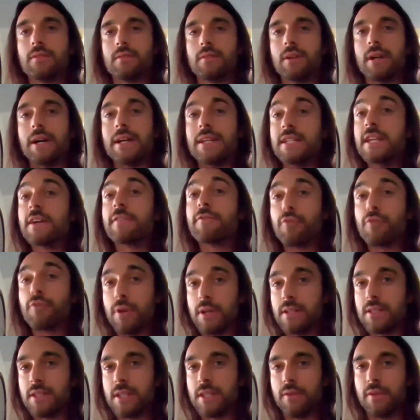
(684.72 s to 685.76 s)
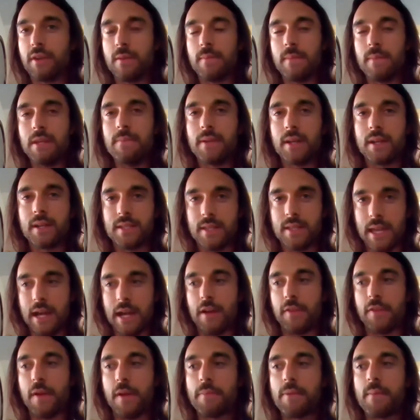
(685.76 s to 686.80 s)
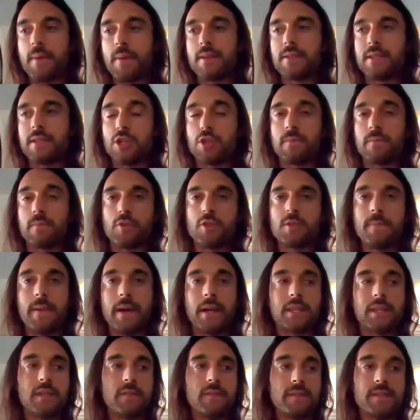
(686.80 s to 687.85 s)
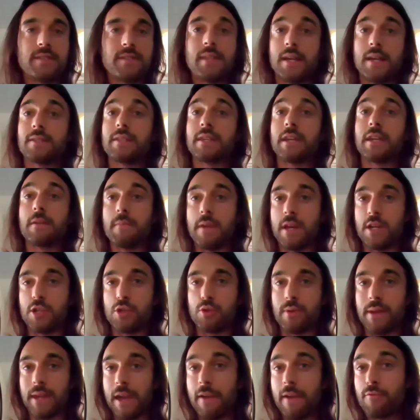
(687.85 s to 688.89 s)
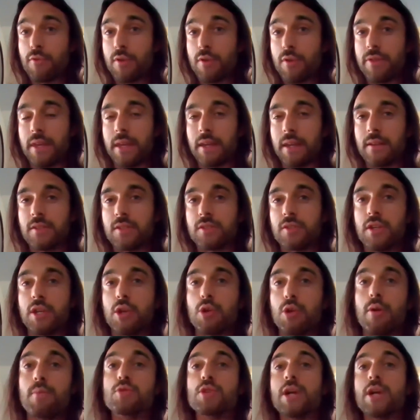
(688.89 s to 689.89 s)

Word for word: a difference. You know what I mean? Because the health optimization perspective is testing and measuring everything, so you're mm-hmm.